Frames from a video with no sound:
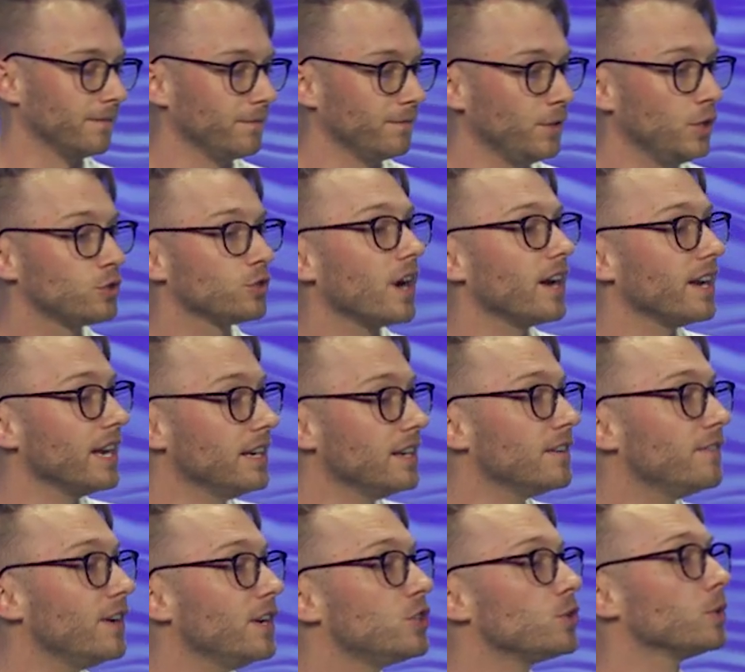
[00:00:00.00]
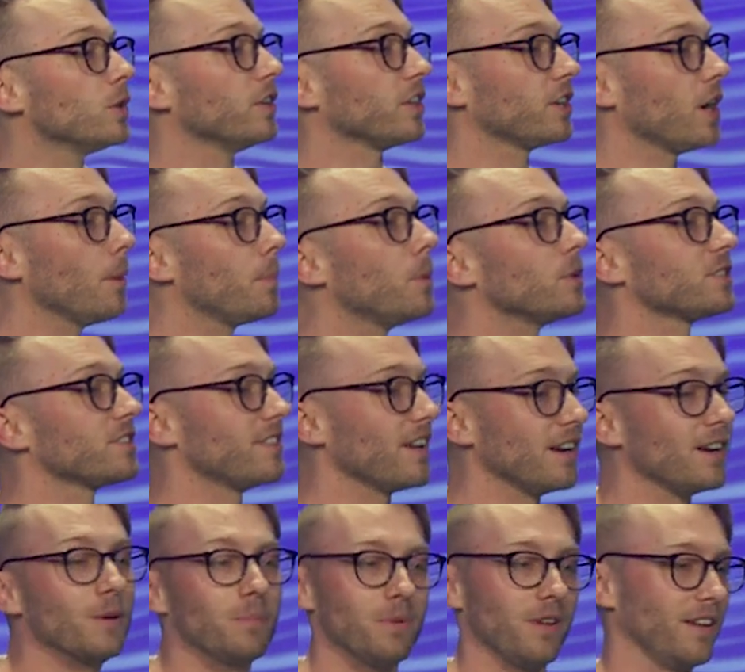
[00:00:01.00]
You try individual or couples
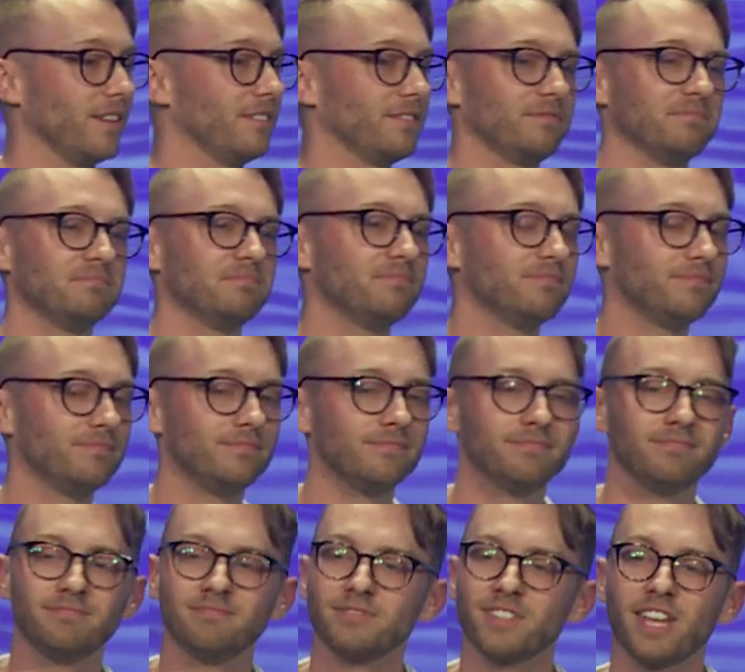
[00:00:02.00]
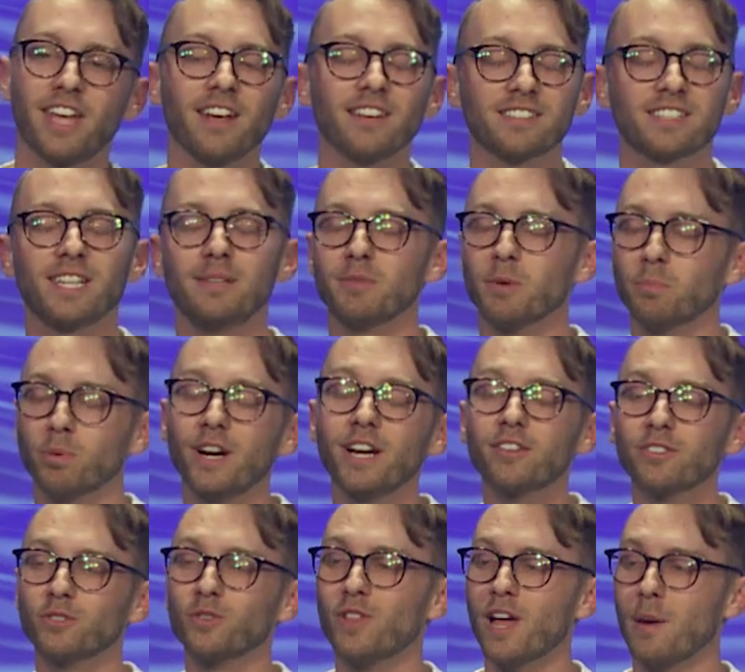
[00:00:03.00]
therapy, can't seem to
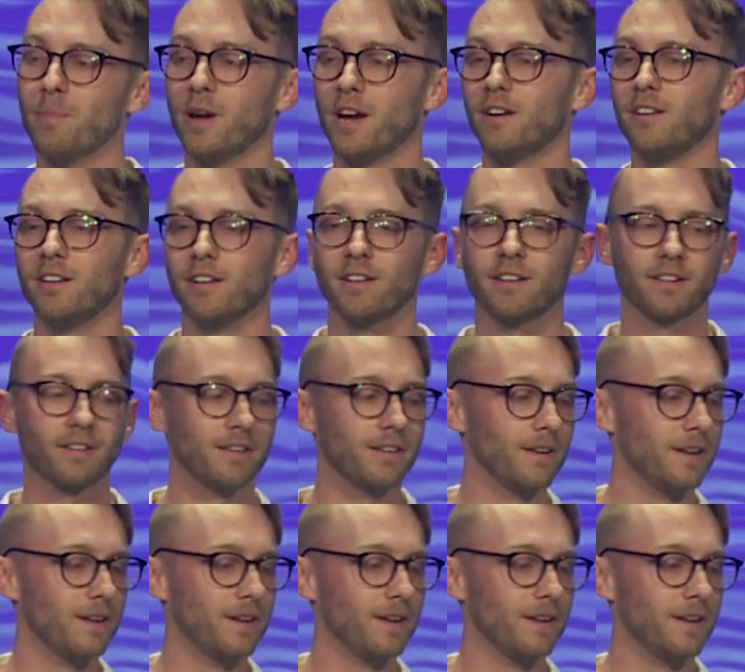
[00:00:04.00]
break through that barrier.